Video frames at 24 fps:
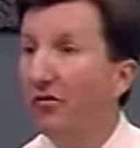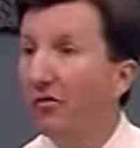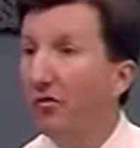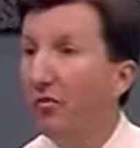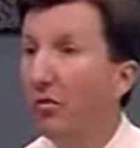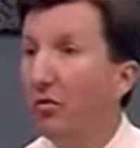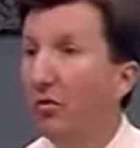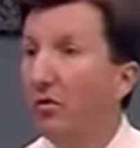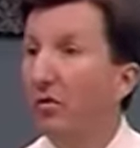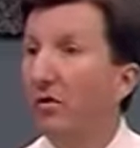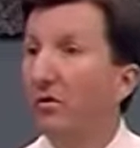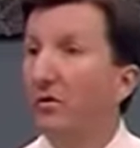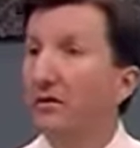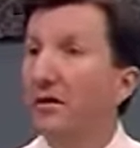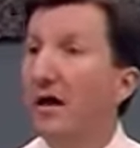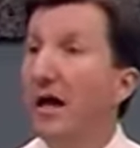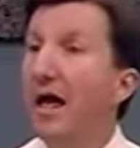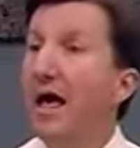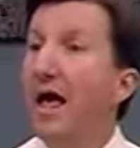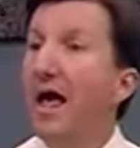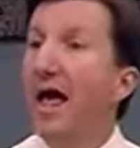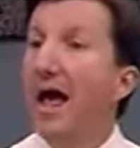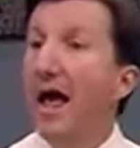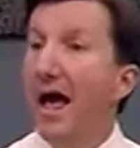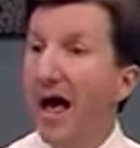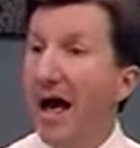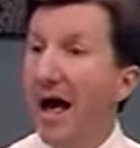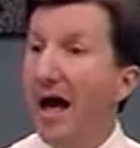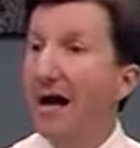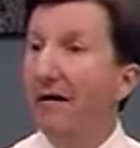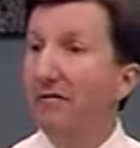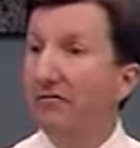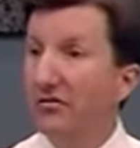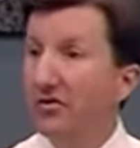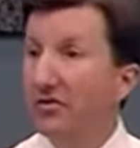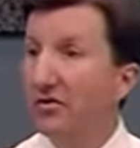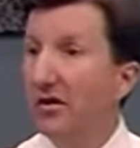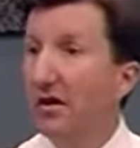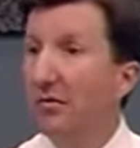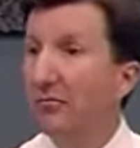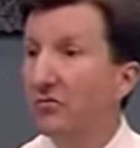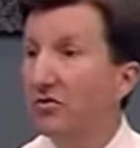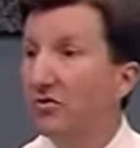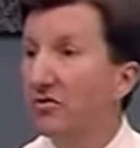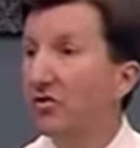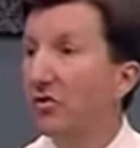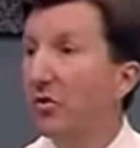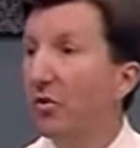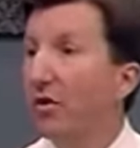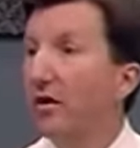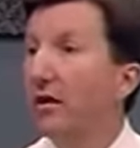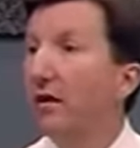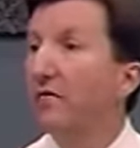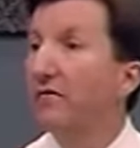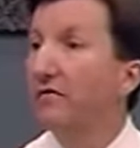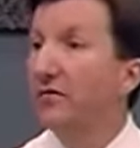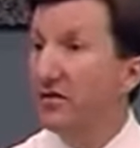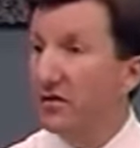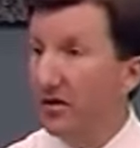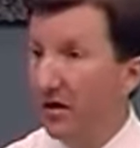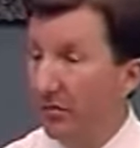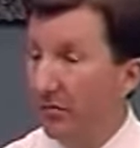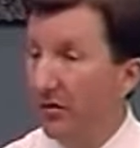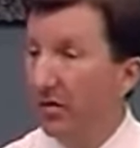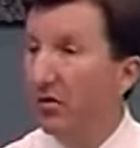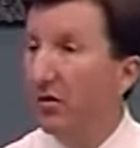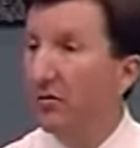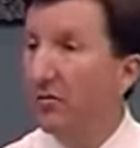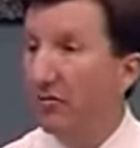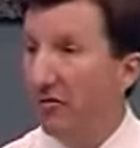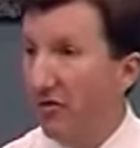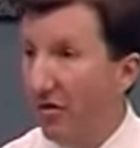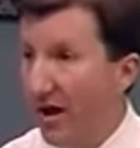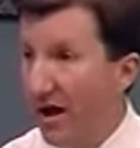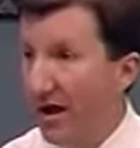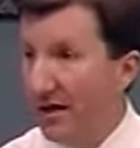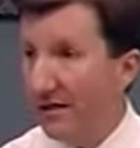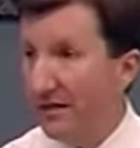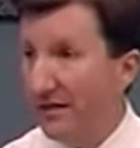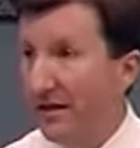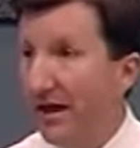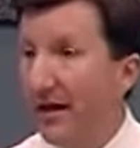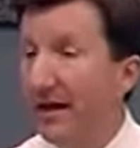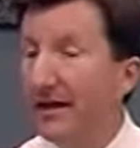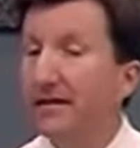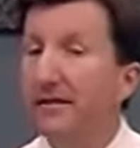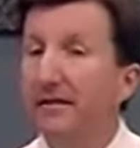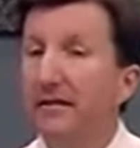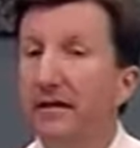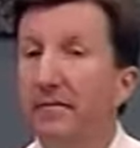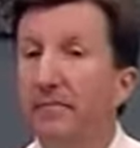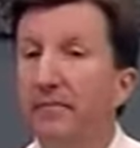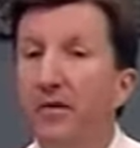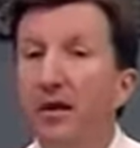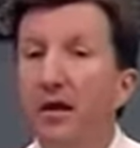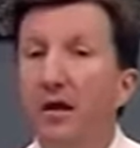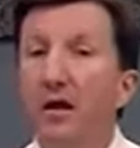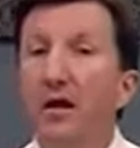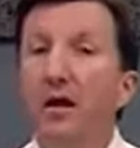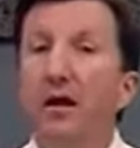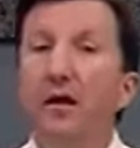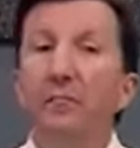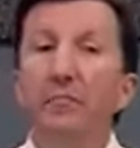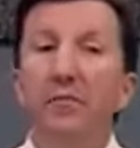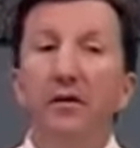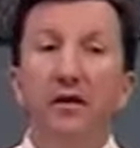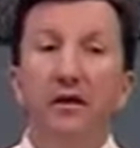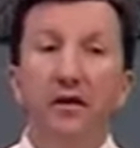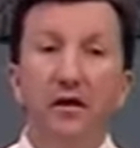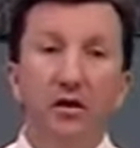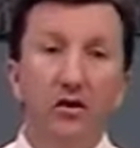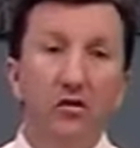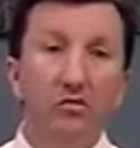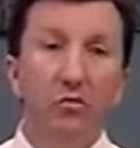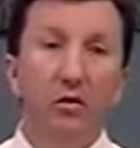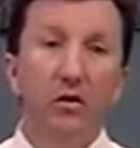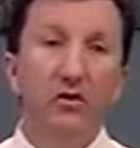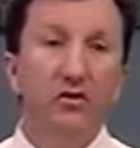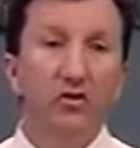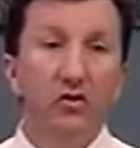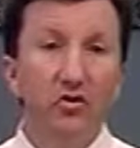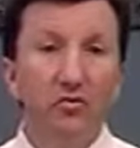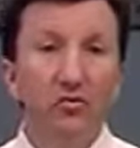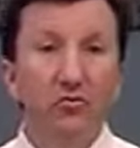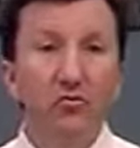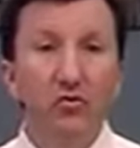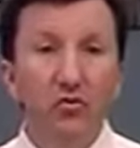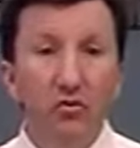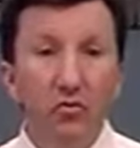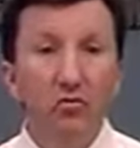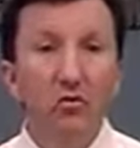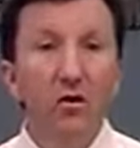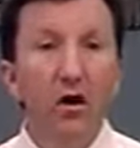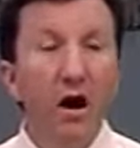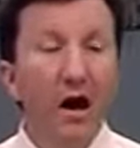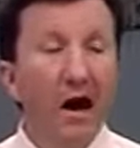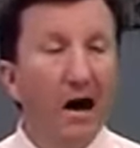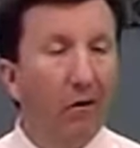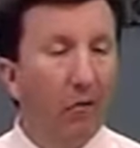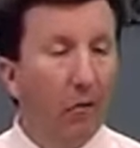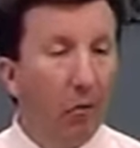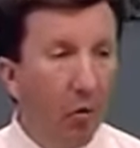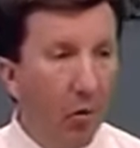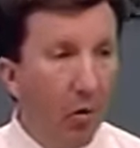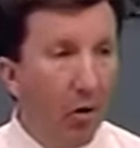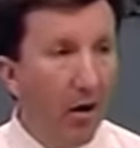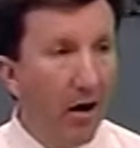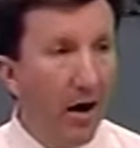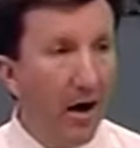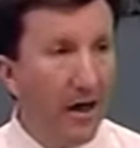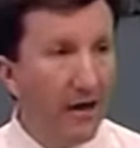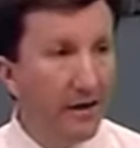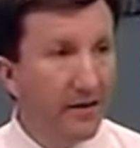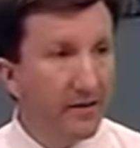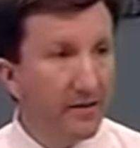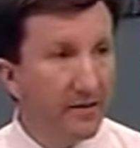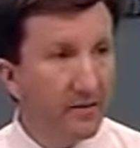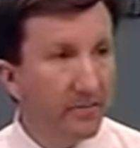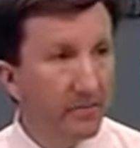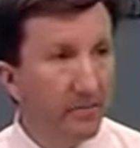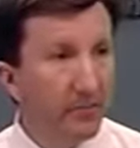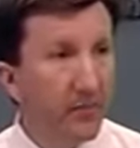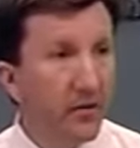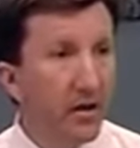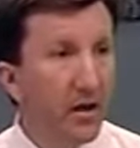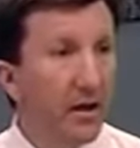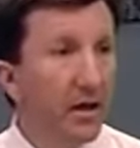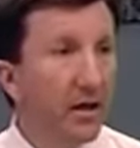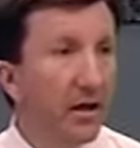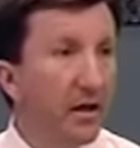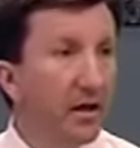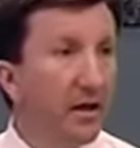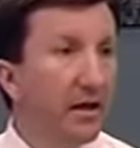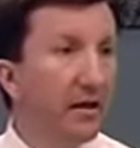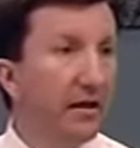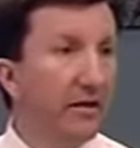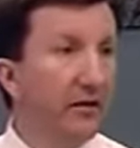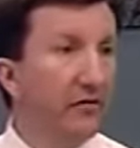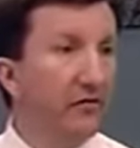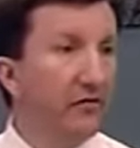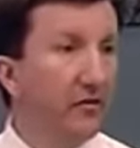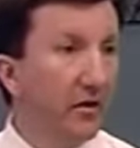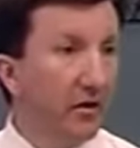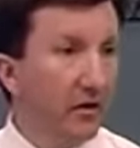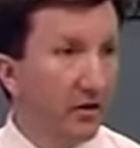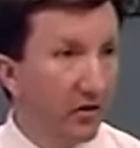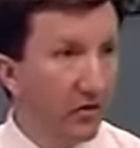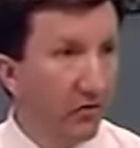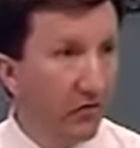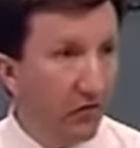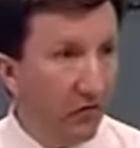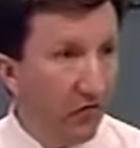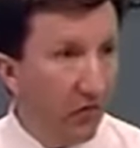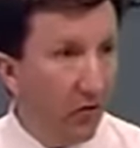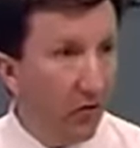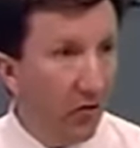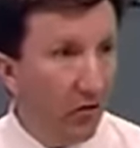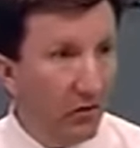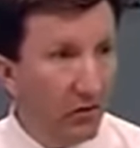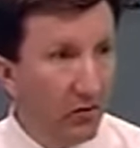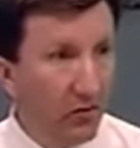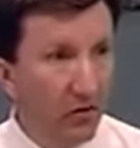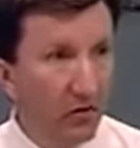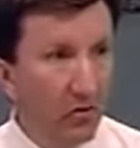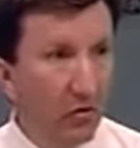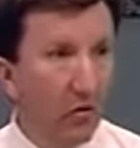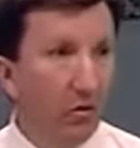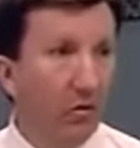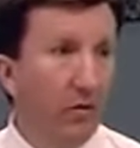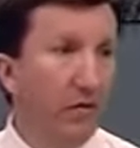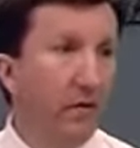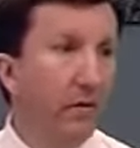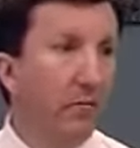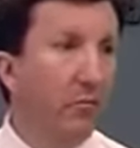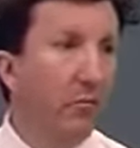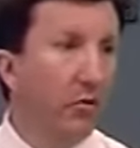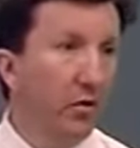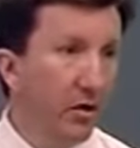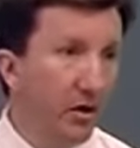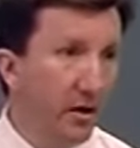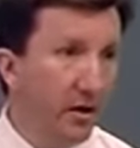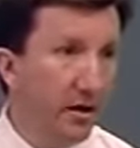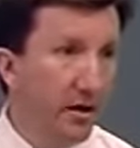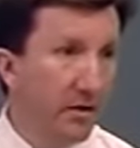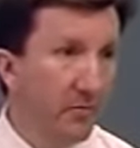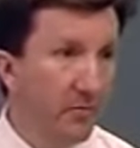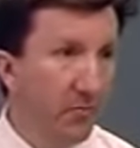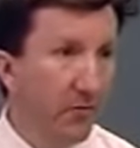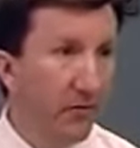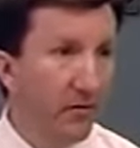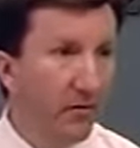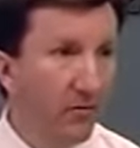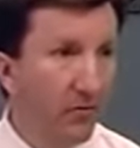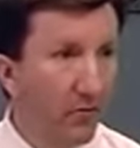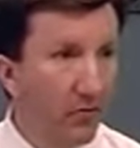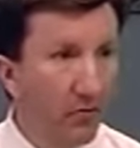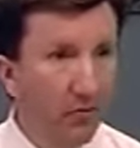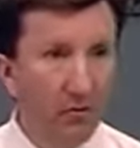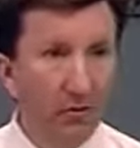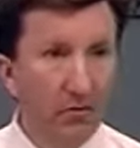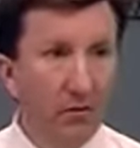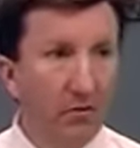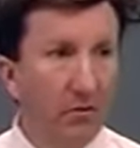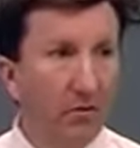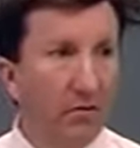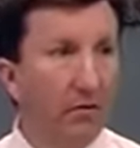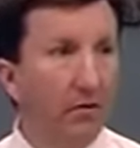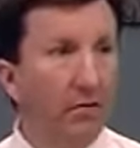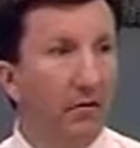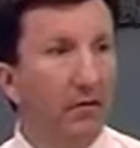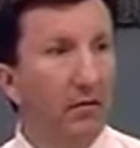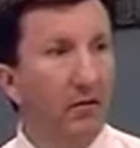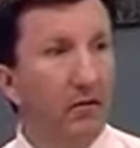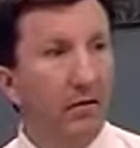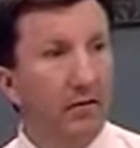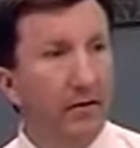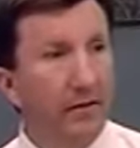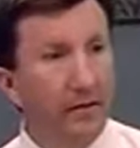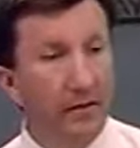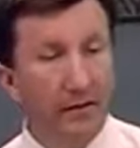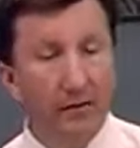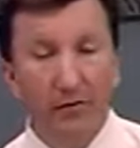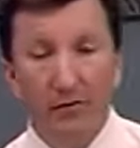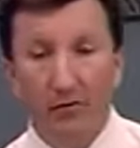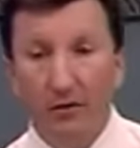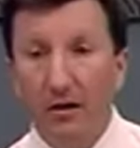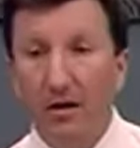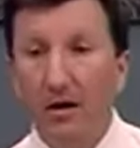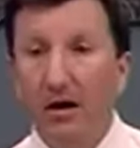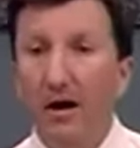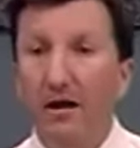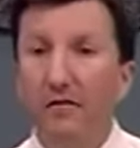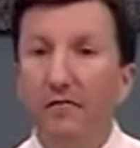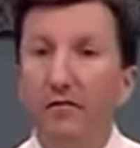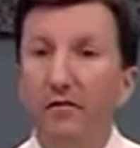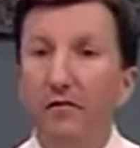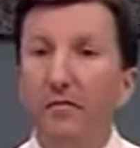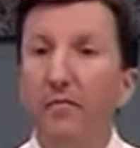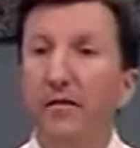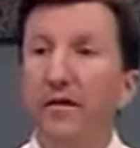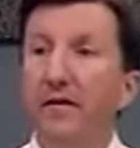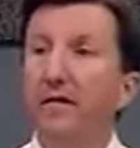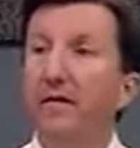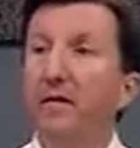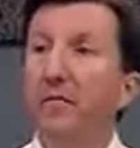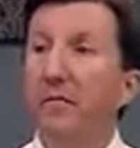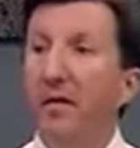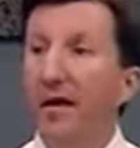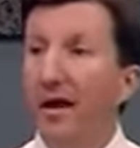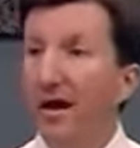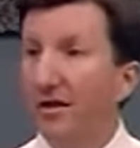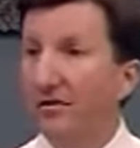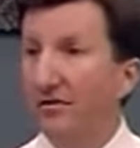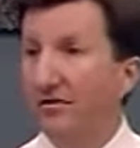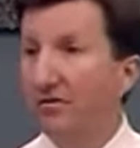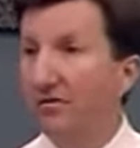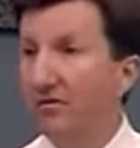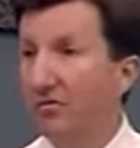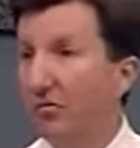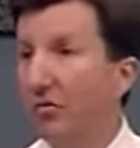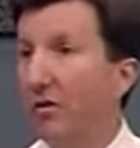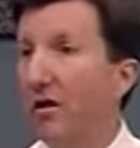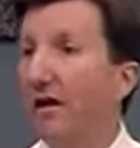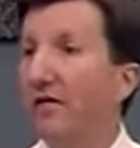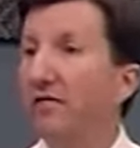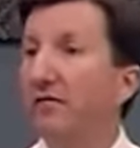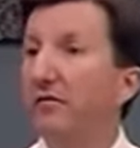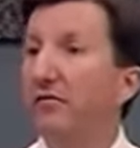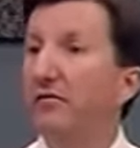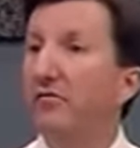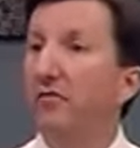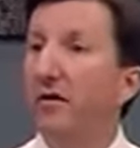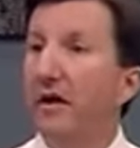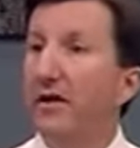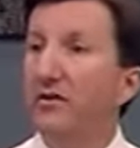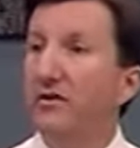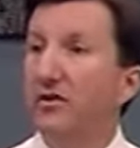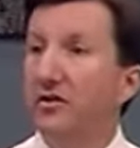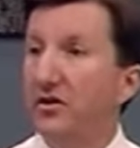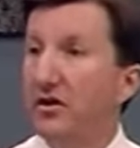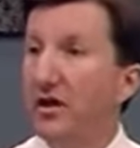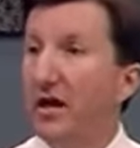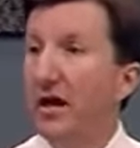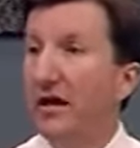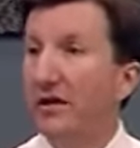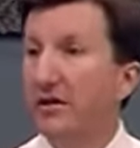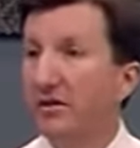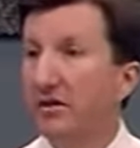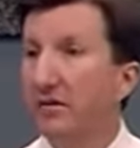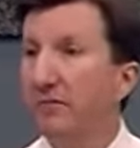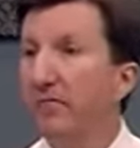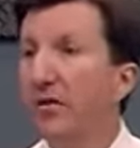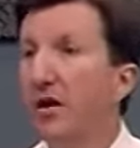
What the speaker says: the world have some sort of similar process, because what you do not want is the controller or the bookkeeper or, God forbid, the pastor's wife who writes checks.